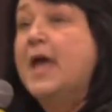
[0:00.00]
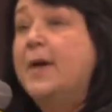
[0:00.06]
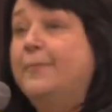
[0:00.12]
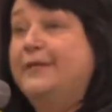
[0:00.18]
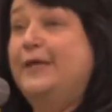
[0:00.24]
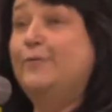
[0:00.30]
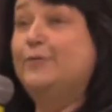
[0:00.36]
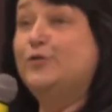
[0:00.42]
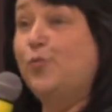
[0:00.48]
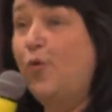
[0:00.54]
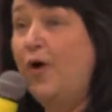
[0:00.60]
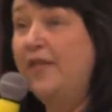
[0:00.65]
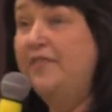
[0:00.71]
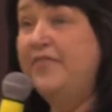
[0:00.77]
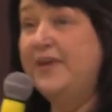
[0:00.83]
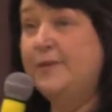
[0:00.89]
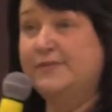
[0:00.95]
But there was
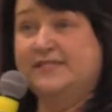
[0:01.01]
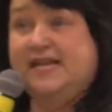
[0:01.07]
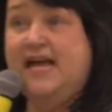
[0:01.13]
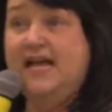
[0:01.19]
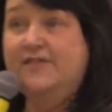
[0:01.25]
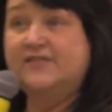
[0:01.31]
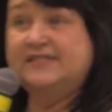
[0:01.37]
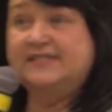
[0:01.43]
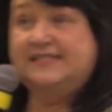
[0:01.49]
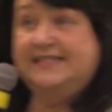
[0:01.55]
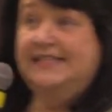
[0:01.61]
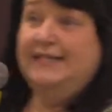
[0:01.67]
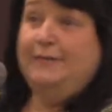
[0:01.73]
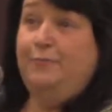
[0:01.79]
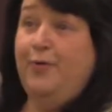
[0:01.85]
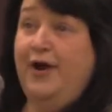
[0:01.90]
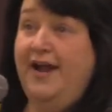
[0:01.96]
one thing, it was kind of a
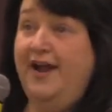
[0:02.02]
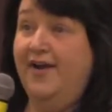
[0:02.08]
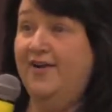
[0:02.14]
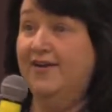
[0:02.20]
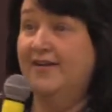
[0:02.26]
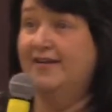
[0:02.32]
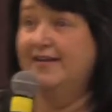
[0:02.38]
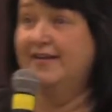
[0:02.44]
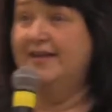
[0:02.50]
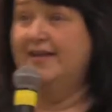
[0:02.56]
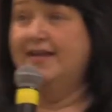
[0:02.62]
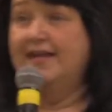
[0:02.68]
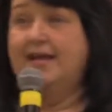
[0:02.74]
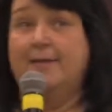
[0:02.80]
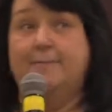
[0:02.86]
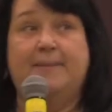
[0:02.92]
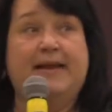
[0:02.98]
silly prayer,
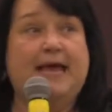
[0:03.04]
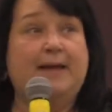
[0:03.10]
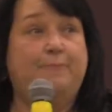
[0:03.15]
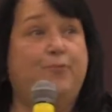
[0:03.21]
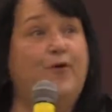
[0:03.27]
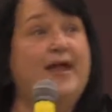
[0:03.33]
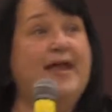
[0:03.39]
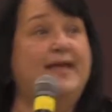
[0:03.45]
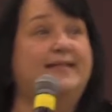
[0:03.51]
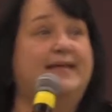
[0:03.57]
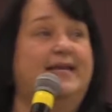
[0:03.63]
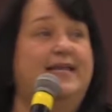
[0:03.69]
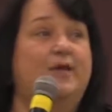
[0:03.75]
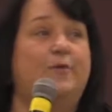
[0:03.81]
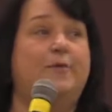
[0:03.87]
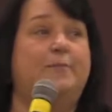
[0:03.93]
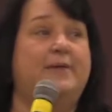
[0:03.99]
but I prayed that
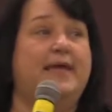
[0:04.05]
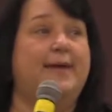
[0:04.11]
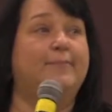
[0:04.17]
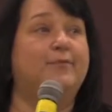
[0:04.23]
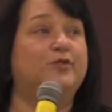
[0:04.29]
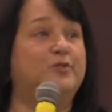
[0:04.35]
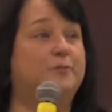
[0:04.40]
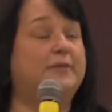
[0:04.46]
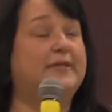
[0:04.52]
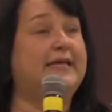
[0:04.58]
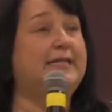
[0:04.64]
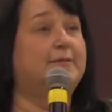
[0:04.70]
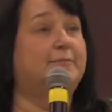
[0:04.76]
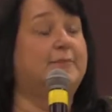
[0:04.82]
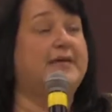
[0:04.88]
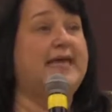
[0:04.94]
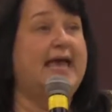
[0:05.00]
he would be able to play the
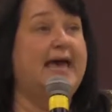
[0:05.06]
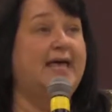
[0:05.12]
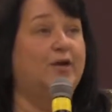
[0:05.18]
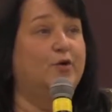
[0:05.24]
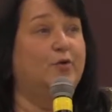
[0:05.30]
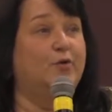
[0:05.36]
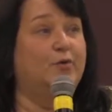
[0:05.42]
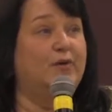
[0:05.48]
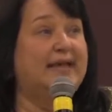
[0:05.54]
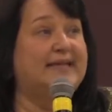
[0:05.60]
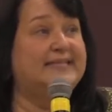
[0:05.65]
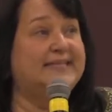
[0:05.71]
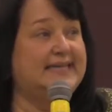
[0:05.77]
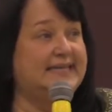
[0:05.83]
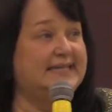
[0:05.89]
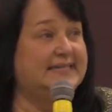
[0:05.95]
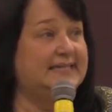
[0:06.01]
piano as
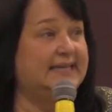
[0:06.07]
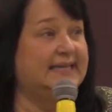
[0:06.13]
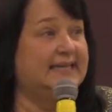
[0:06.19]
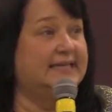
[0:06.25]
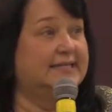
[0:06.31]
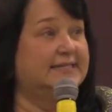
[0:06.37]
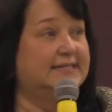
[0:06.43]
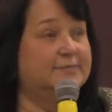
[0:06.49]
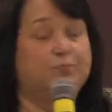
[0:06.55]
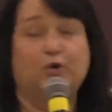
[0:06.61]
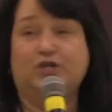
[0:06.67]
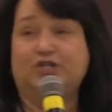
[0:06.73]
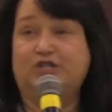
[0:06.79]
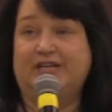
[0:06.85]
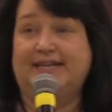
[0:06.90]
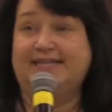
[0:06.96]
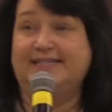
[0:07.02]
easily as
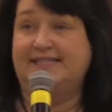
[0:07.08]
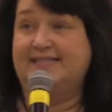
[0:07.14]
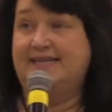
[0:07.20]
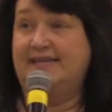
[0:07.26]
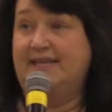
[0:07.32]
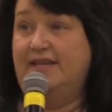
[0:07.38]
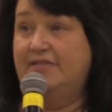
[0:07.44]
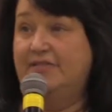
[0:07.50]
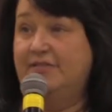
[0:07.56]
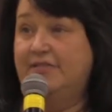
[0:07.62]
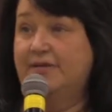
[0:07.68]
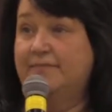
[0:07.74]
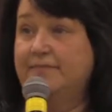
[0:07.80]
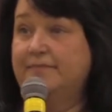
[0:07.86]
brushing his teeth.